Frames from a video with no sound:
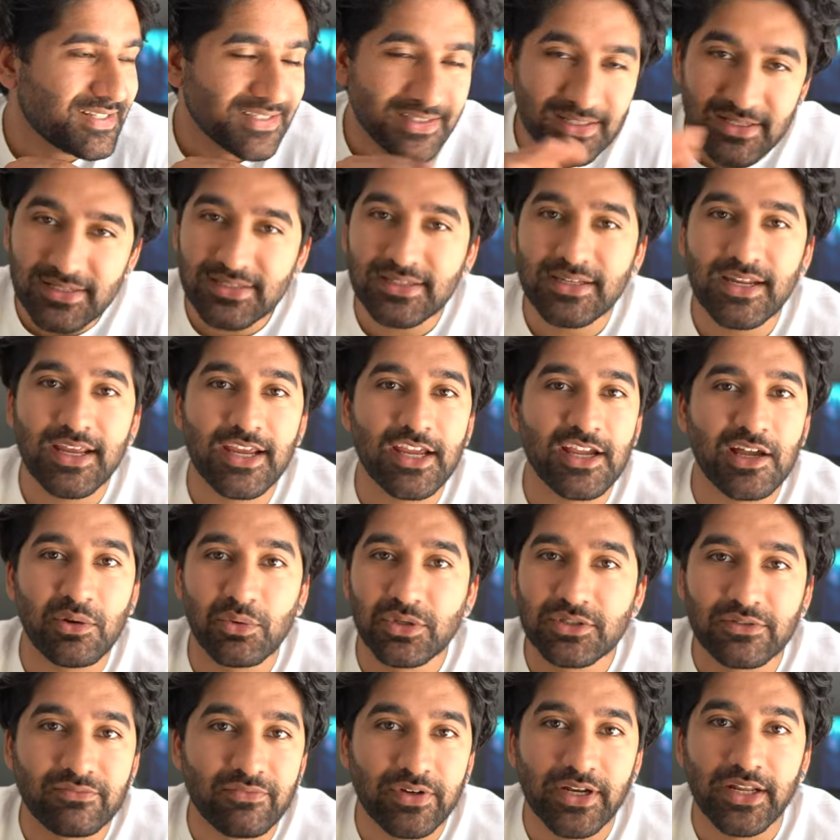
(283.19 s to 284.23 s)
listening I
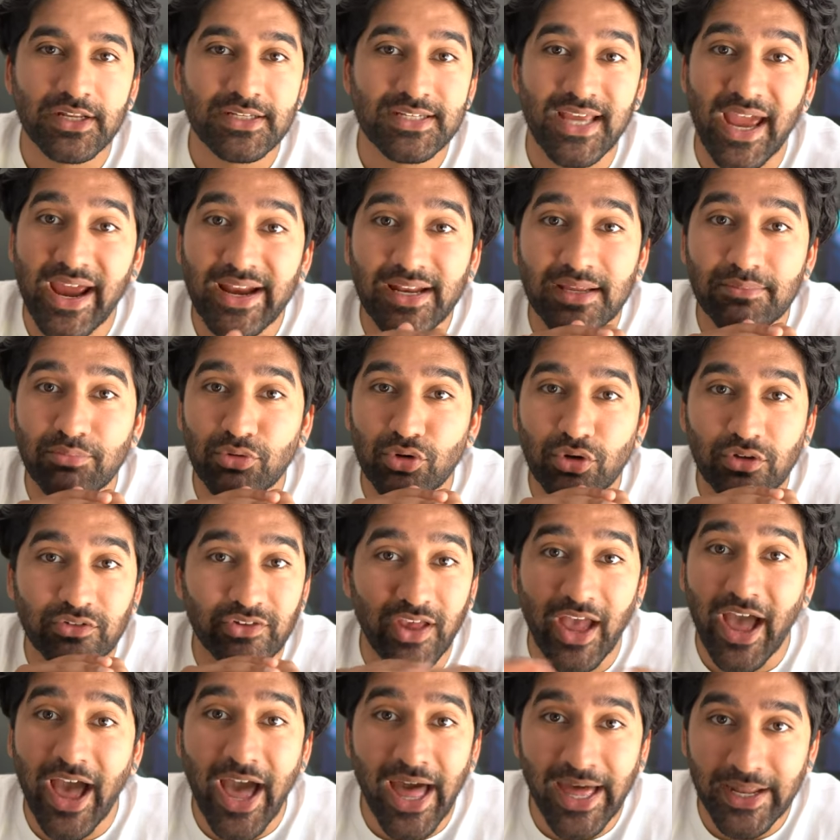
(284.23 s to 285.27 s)
wasn't reading to any
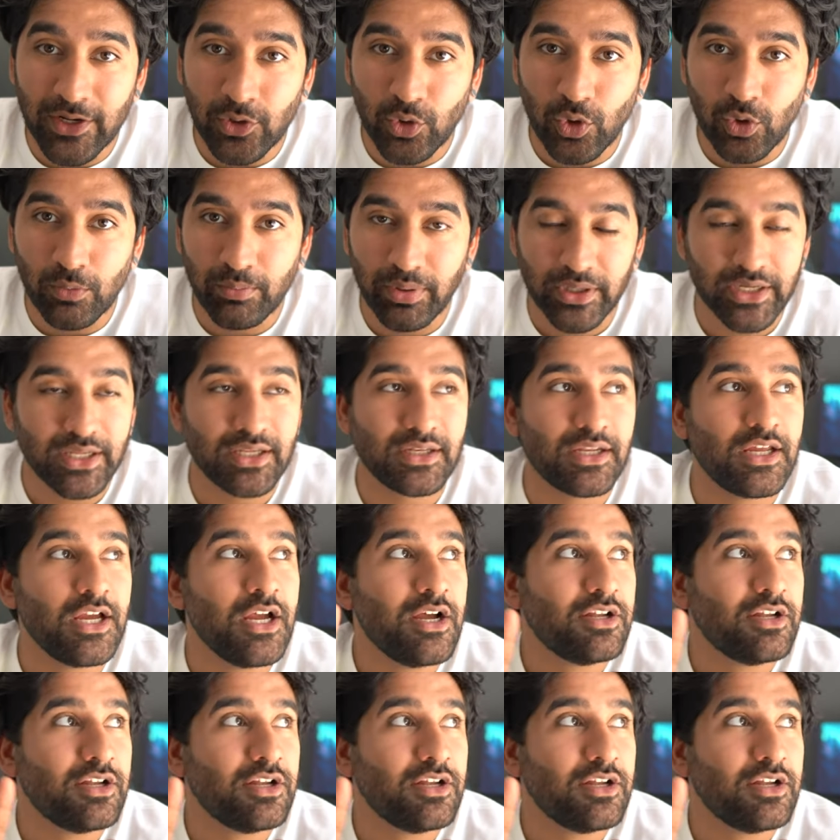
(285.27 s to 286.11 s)
books at all but in